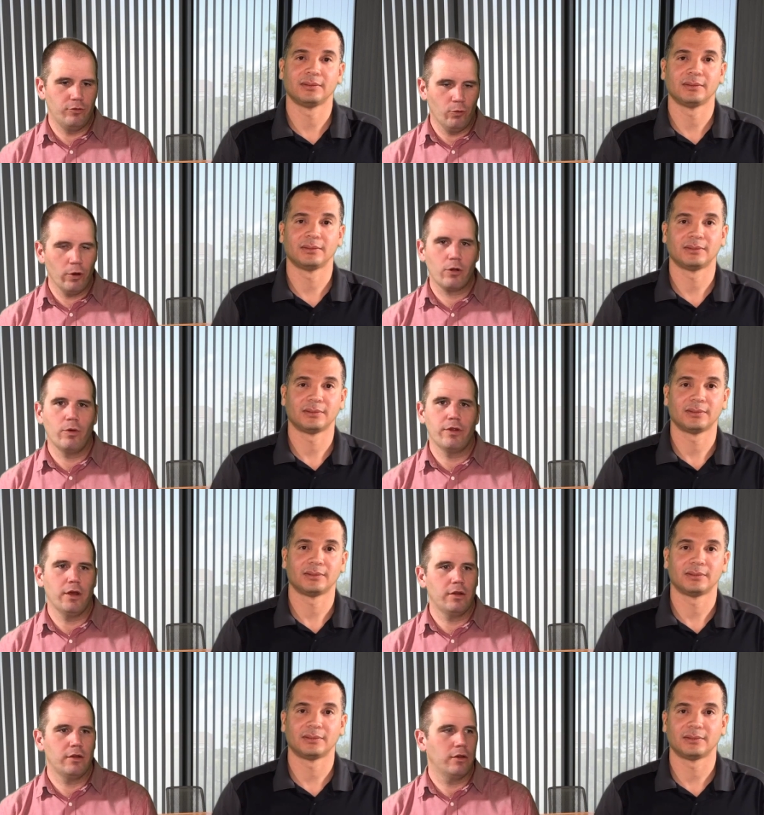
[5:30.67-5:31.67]
Speaker 1: work with
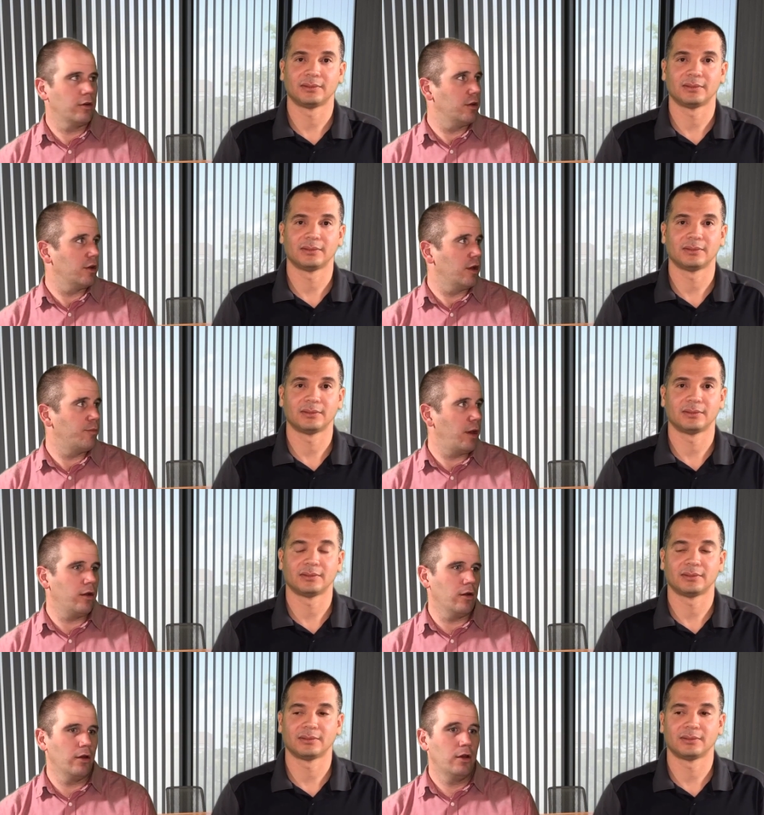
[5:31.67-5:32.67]
it, you're going to get
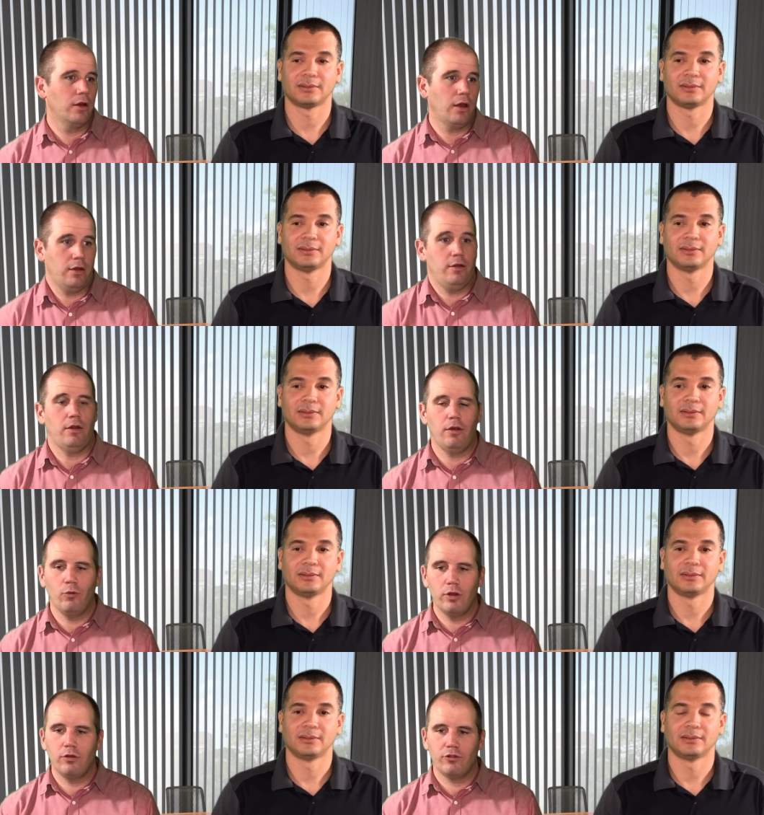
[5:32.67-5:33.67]
better. And
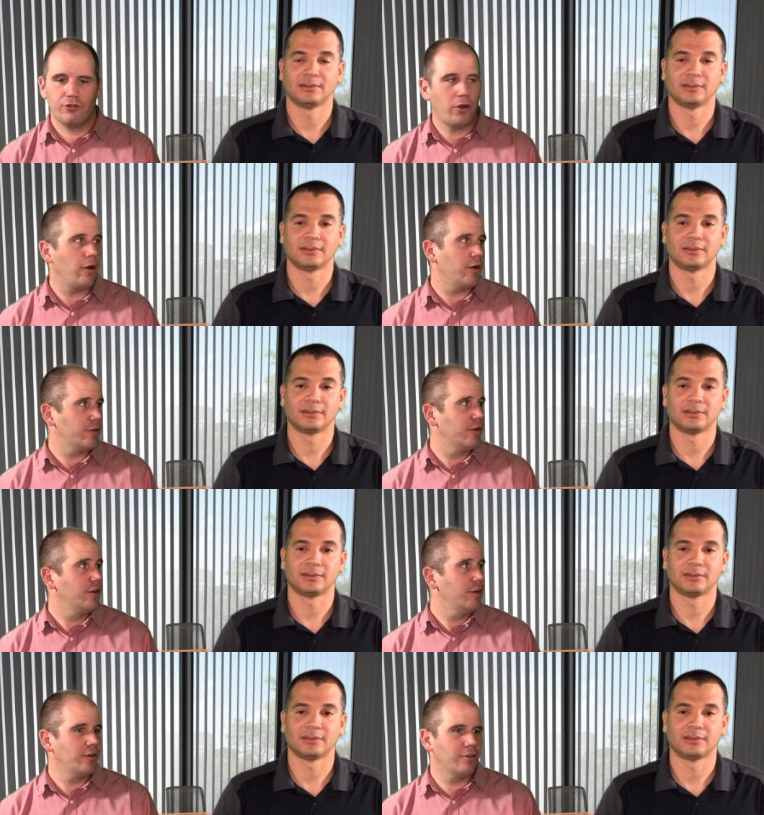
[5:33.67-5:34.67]
when you start,
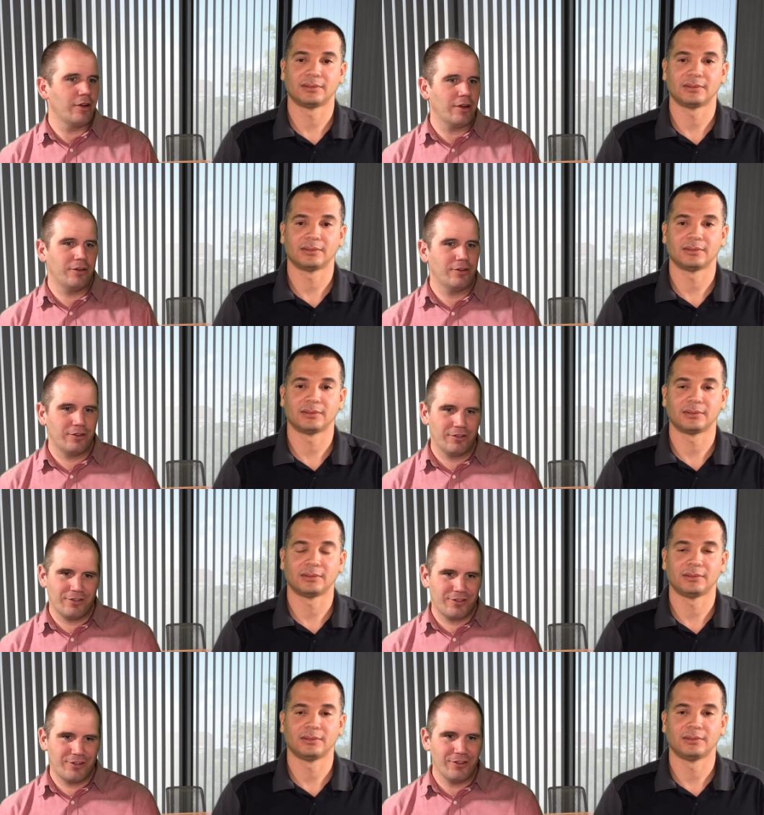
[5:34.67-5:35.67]
you're not you're
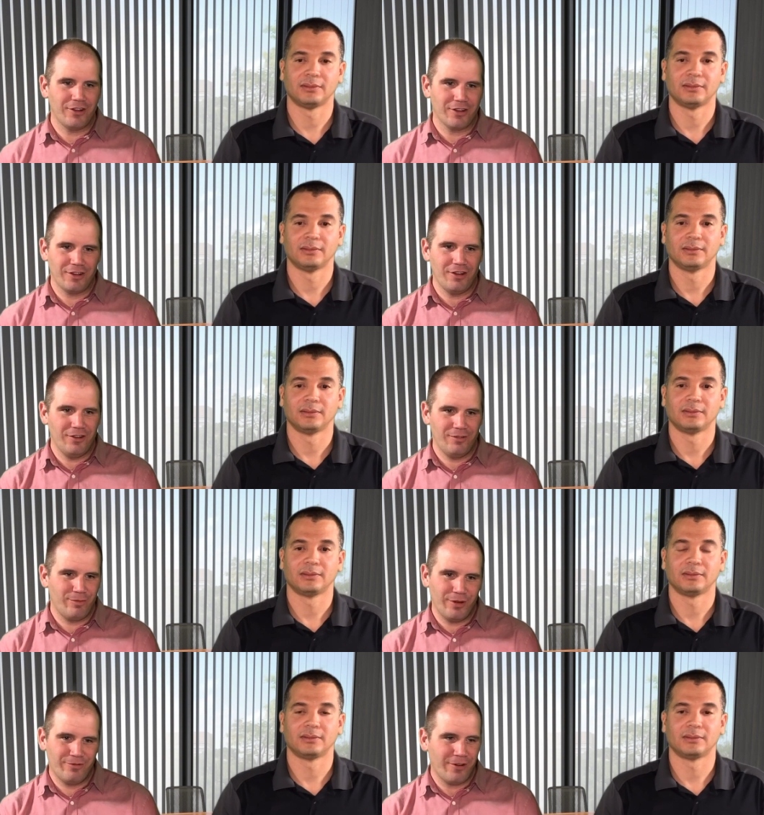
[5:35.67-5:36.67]
still not going to
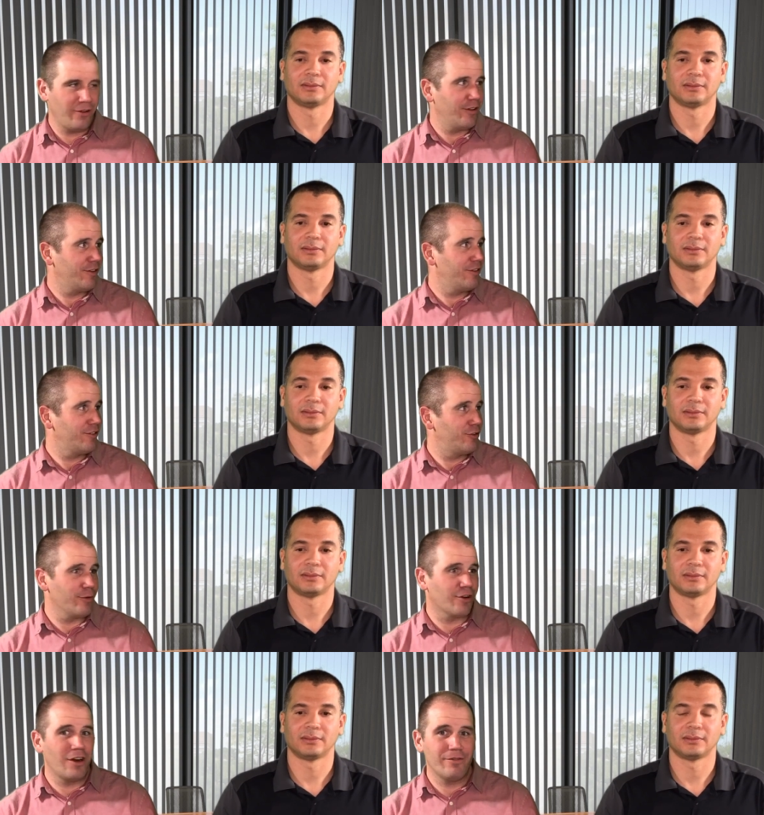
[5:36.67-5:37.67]
be fairly
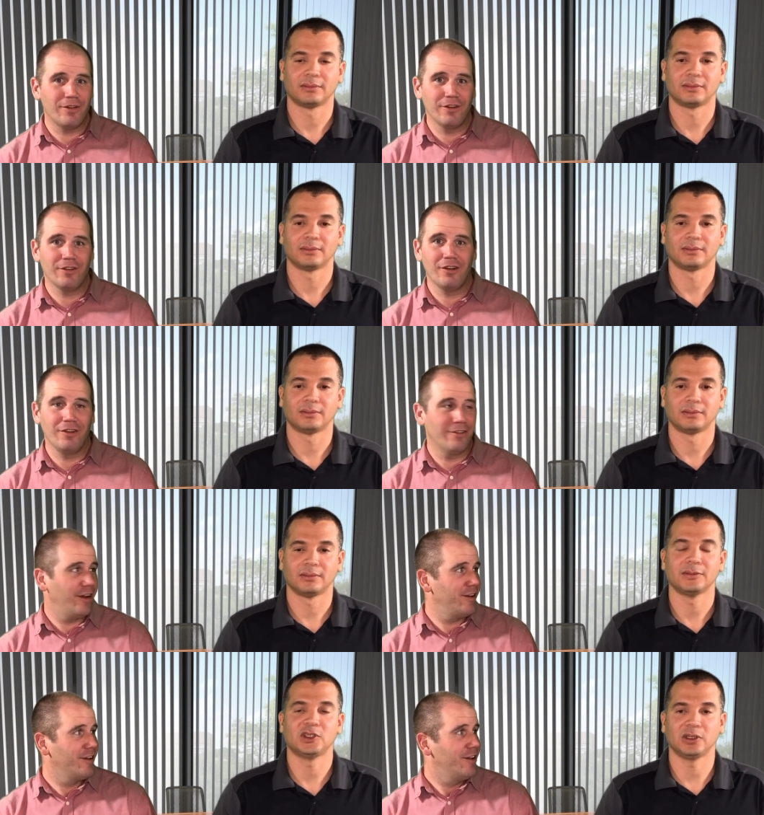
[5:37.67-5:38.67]
super confident on it,
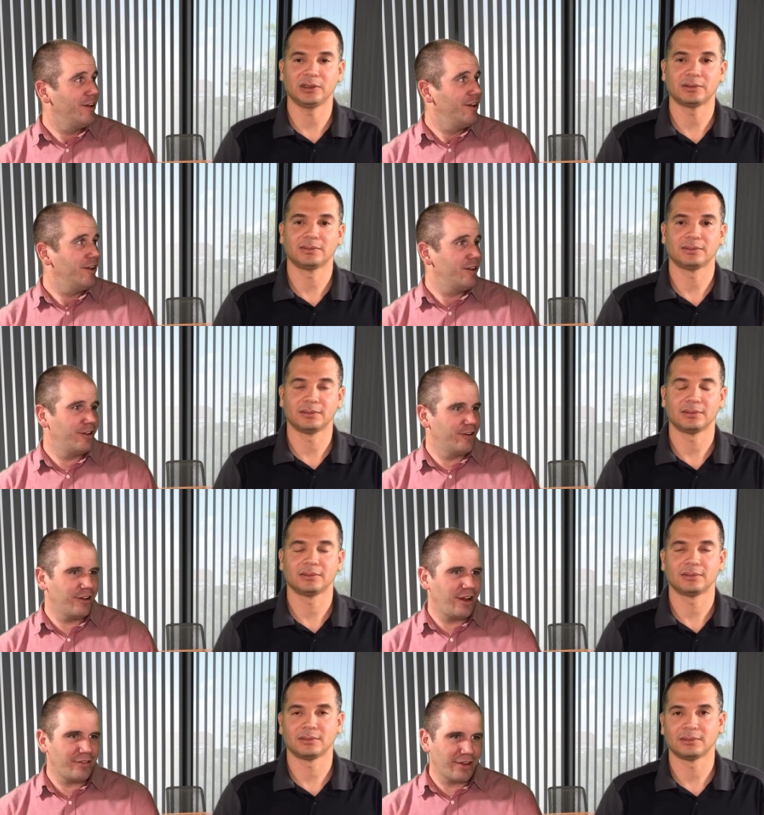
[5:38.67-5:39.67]
right? Sure. You're going
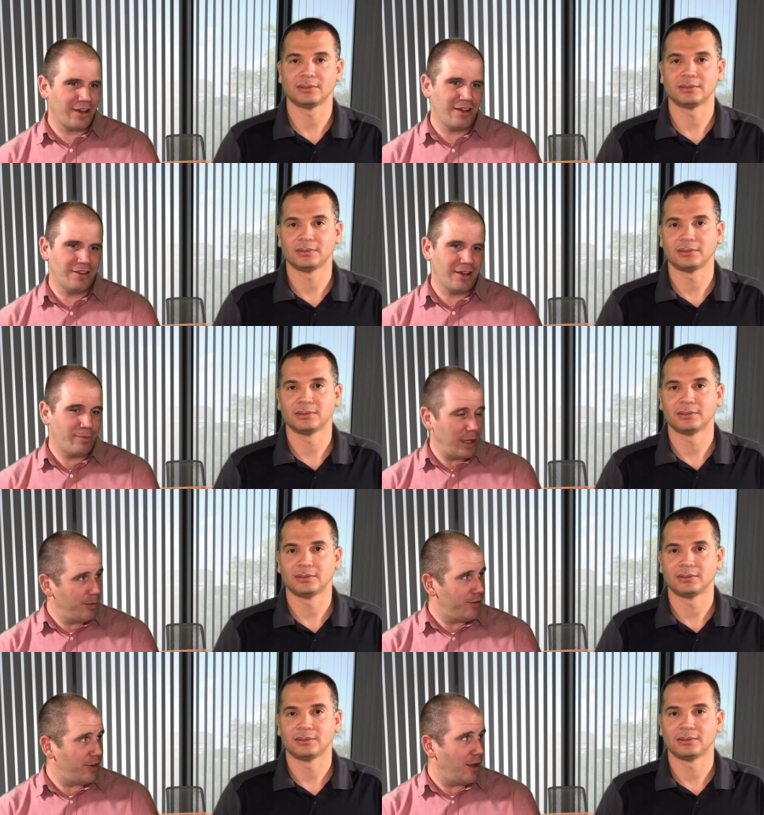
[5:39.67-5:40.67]
to have to kind of take
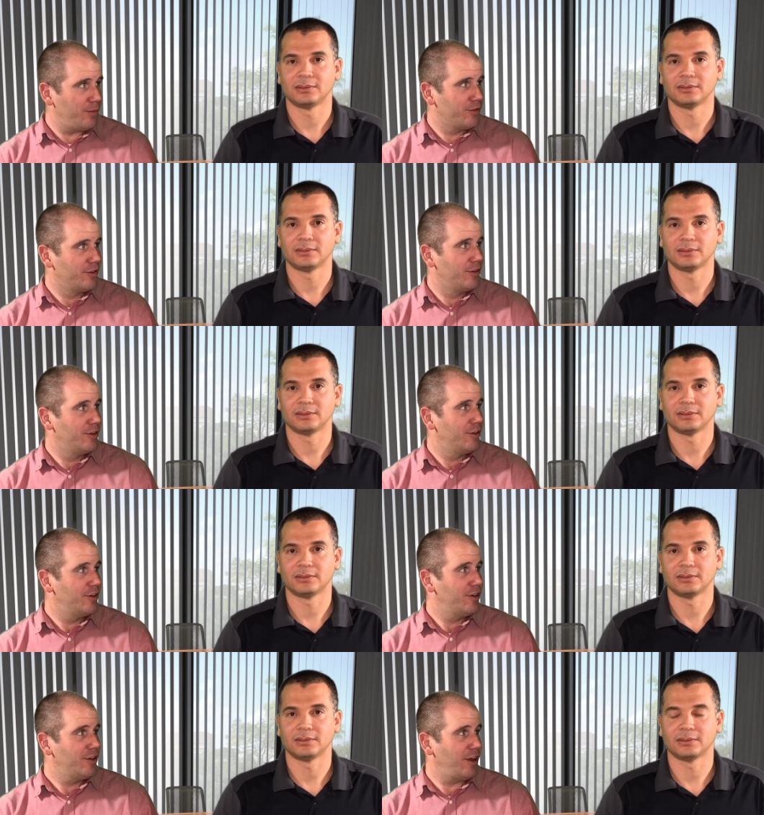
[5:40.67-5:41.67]
baby steps
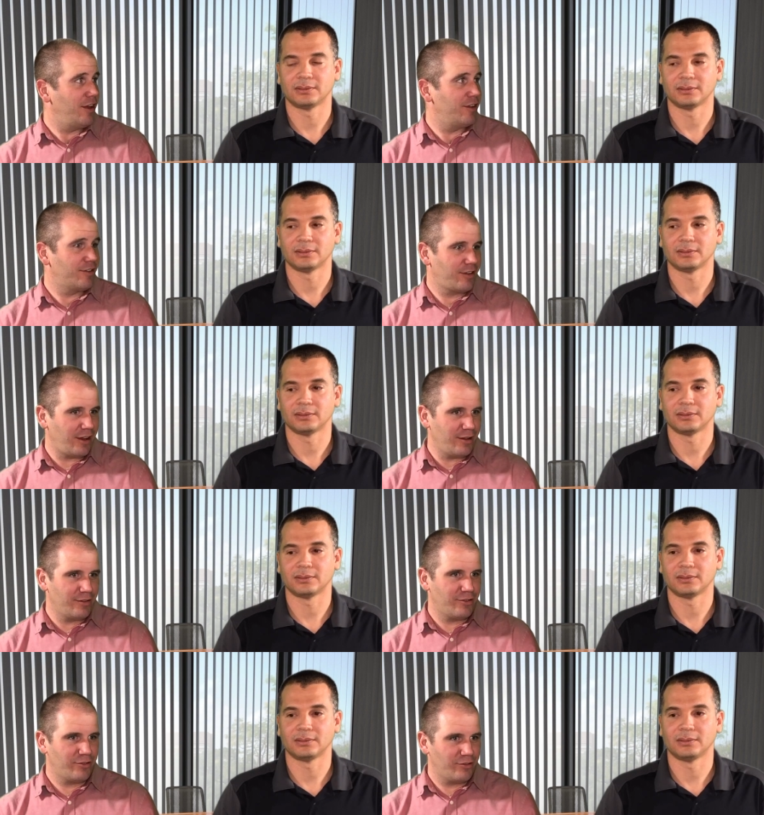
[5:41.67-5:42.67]
and kind of
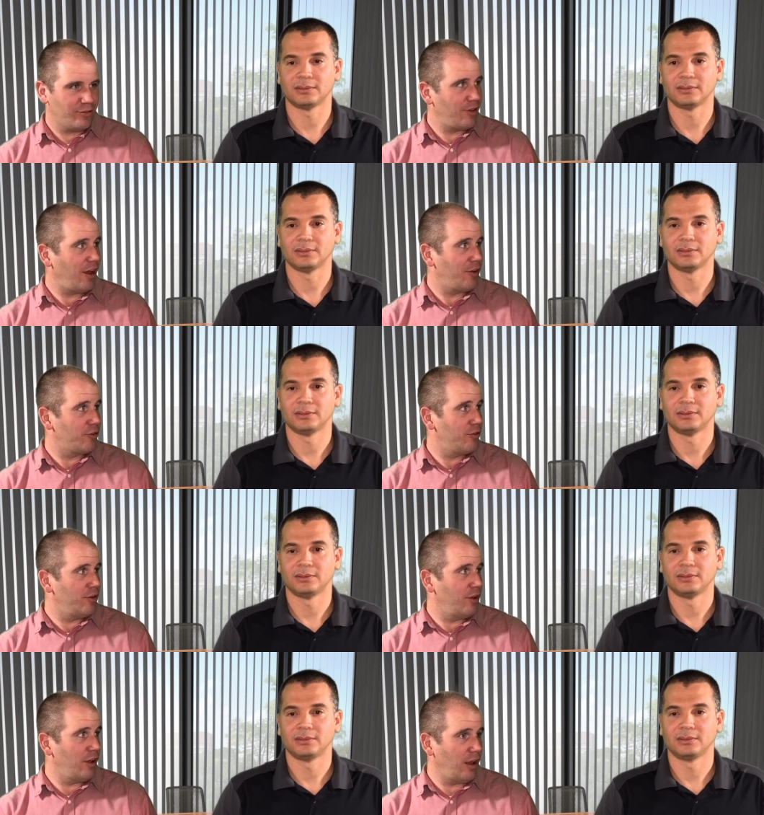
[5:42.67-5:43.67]

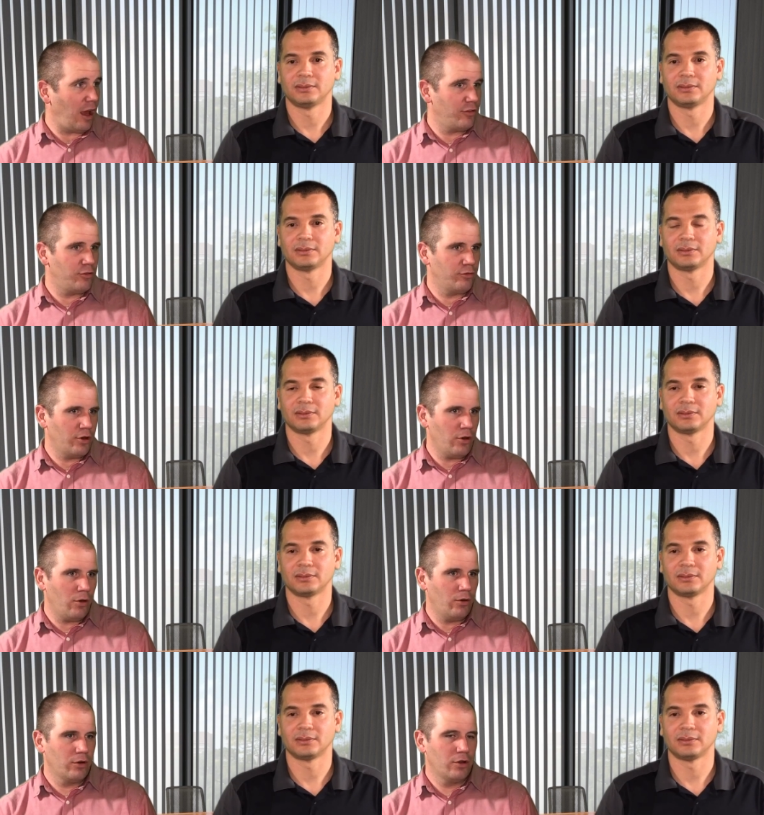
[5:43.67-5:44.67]
as you
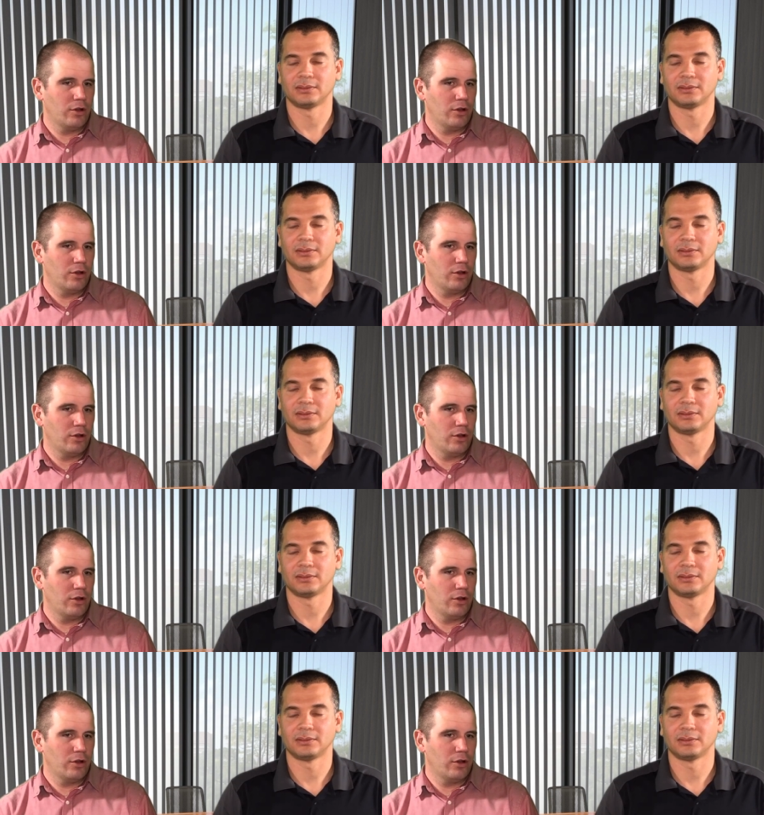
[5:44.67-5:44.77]
go,